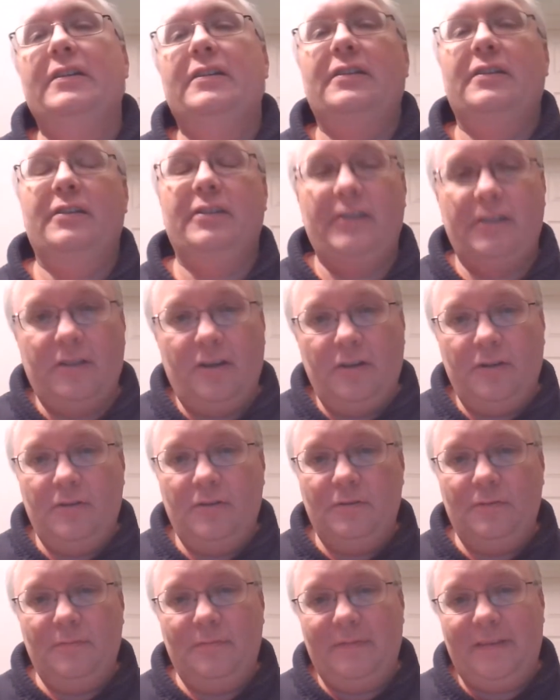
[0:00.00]

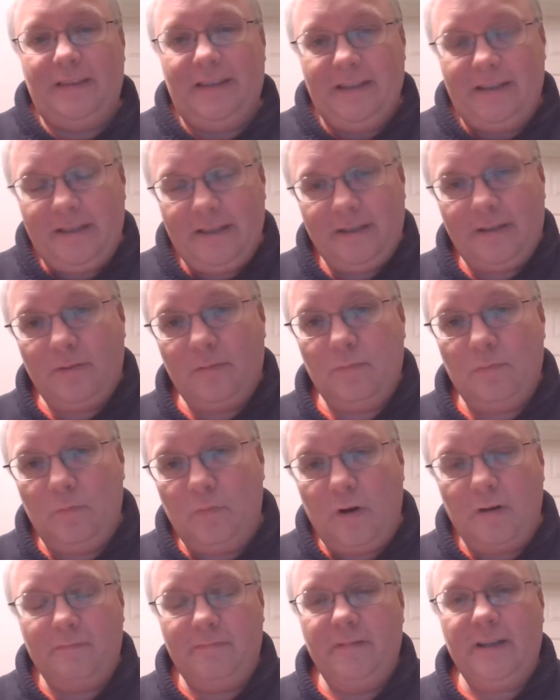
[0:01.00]
So this is
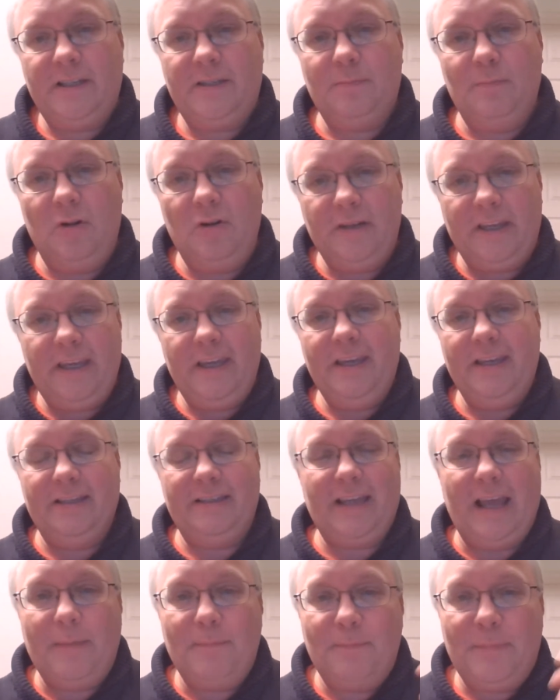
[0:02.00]
what Rees Mogg
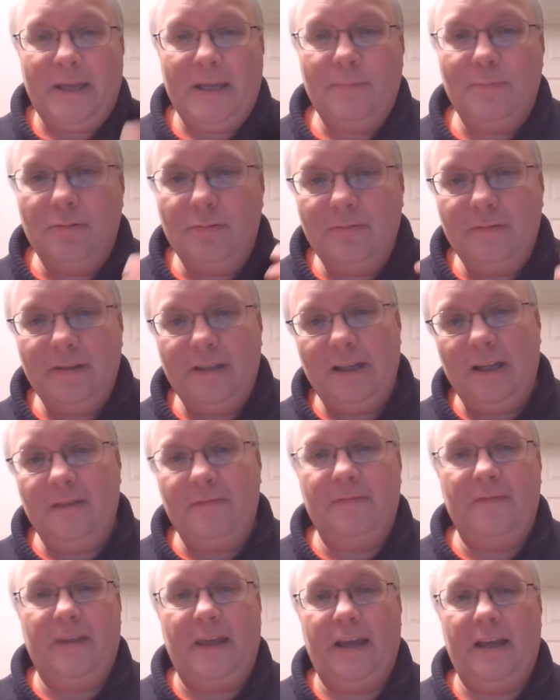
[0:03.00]
is, and people
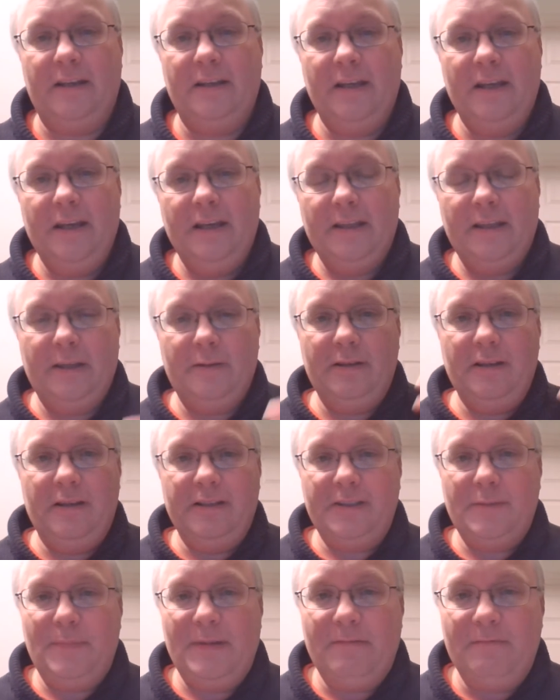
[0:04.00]
love that. They
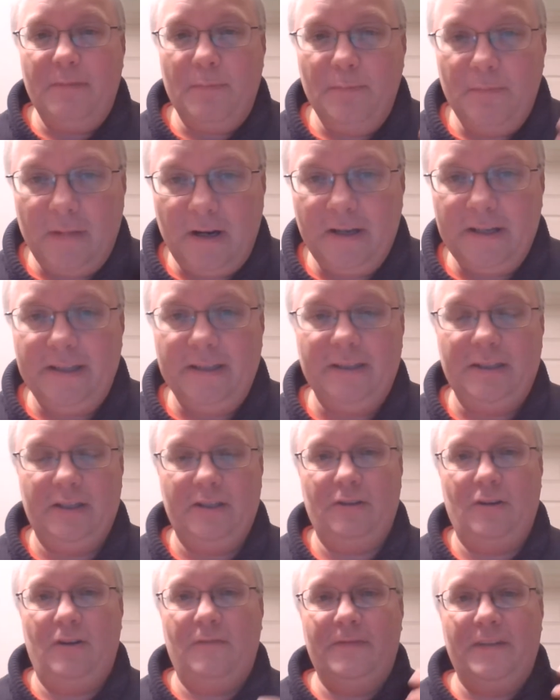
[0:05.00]
like to be
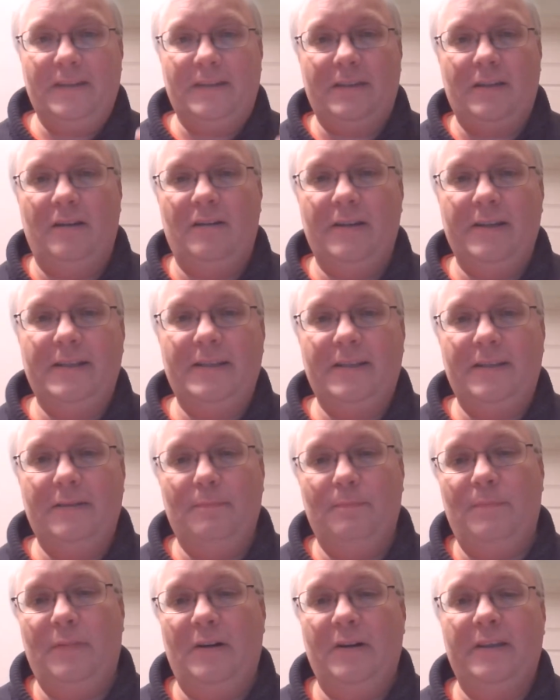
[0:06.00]
reminded of the ties
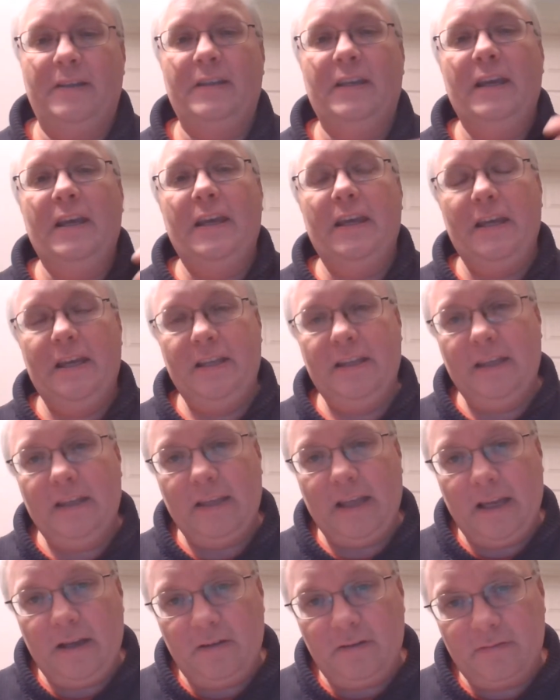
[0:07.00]
that bind in
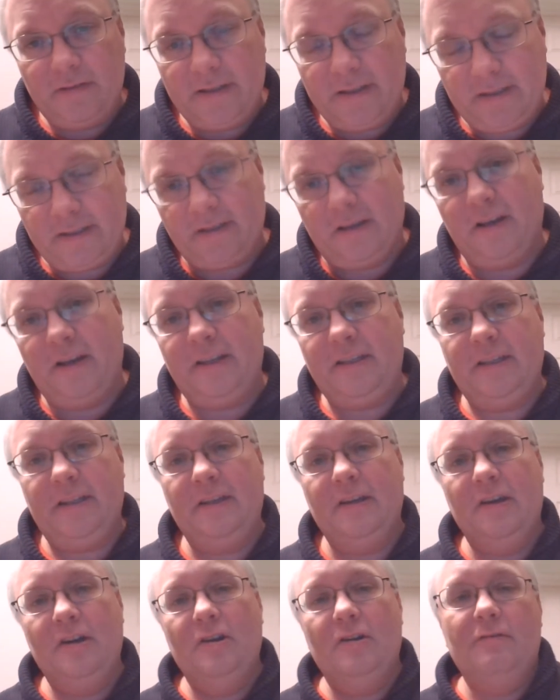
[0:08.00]
our
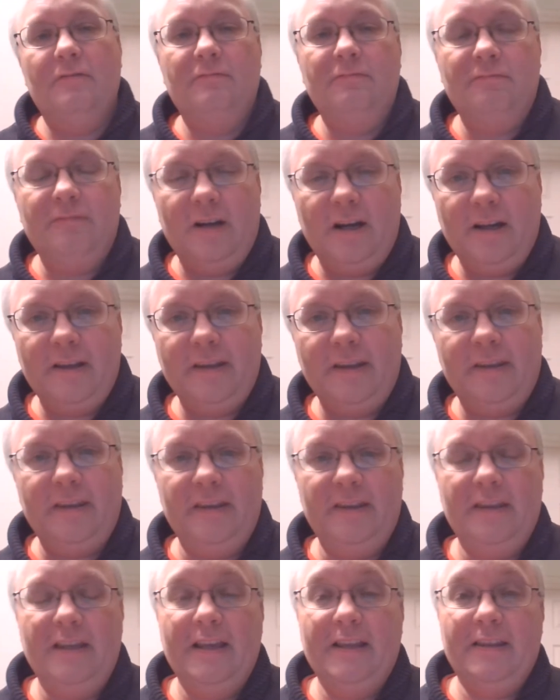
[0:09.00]
society rather
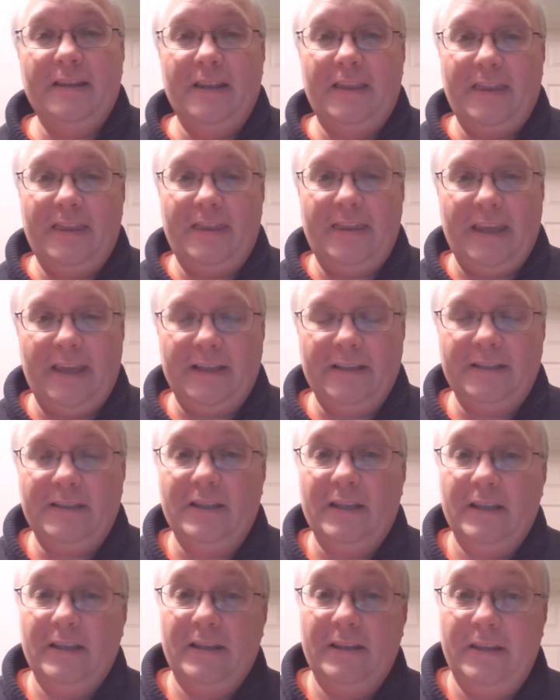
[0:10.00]
than the
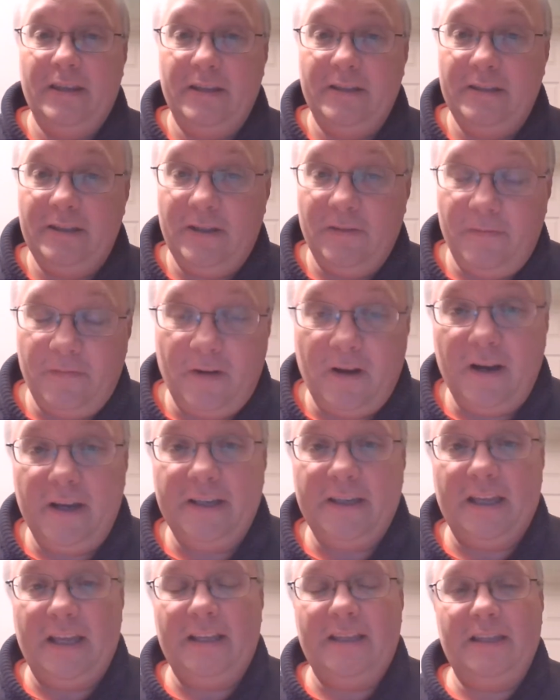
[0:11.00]
things that
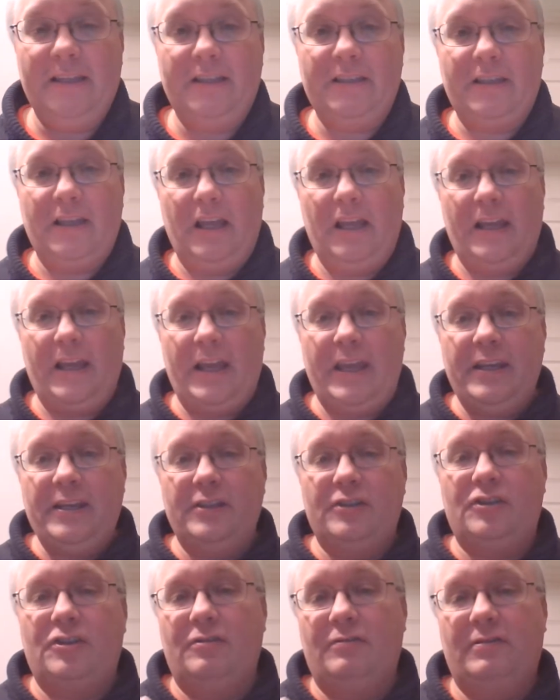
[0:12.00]
divide. And these
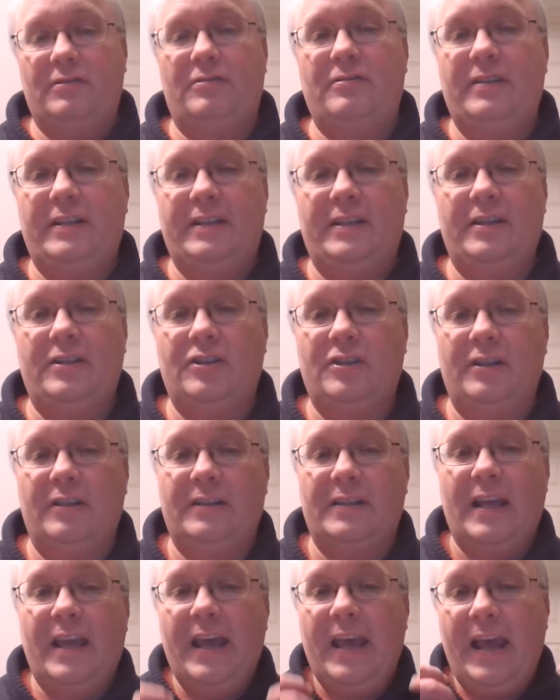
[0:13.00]
ancient
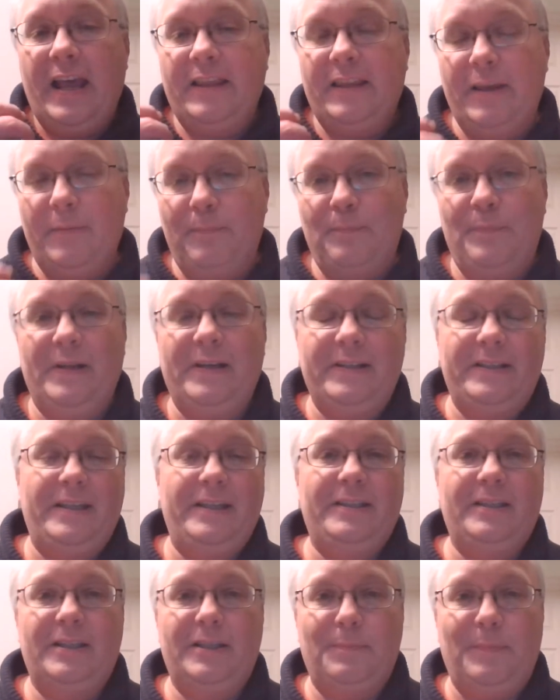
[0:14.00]
traditions and the
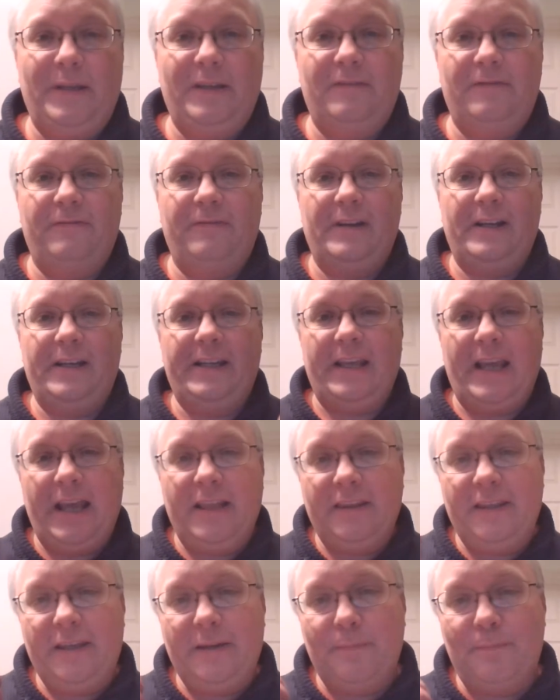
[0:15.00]
ability to speak freely
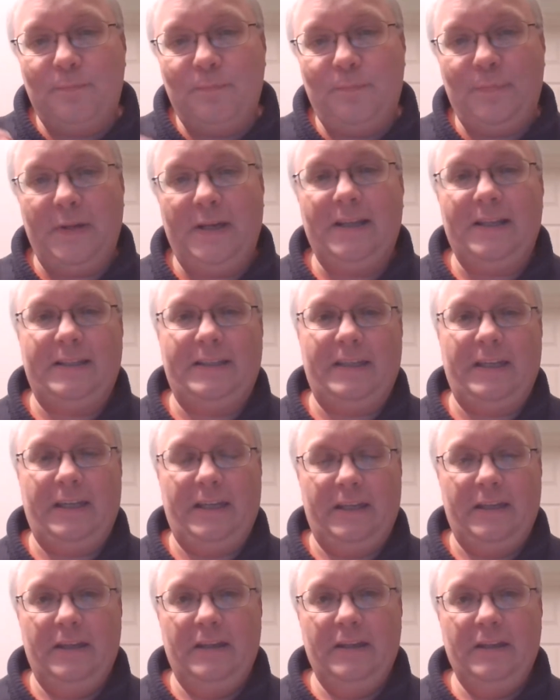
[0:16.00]
and the
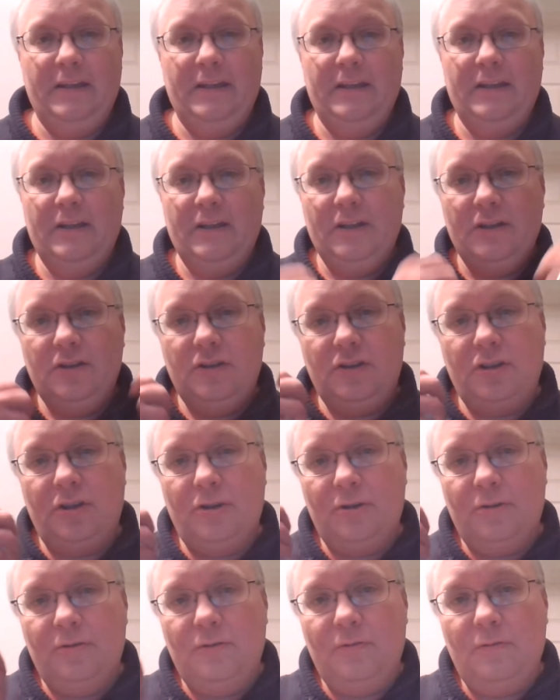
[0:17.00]
ability
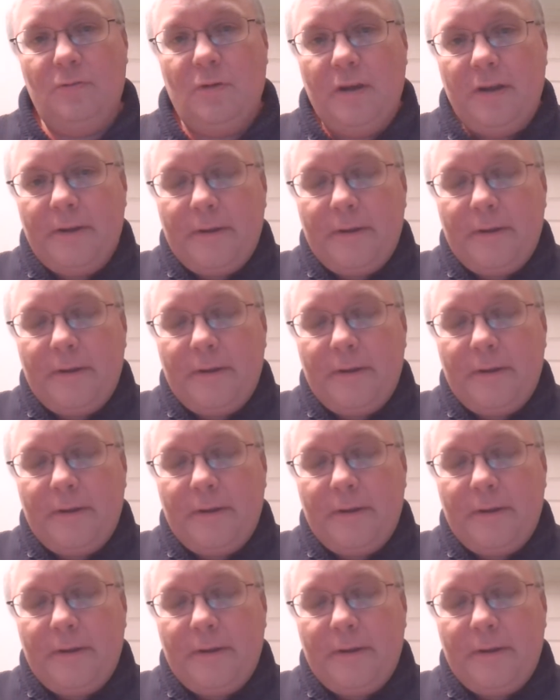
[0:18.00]
to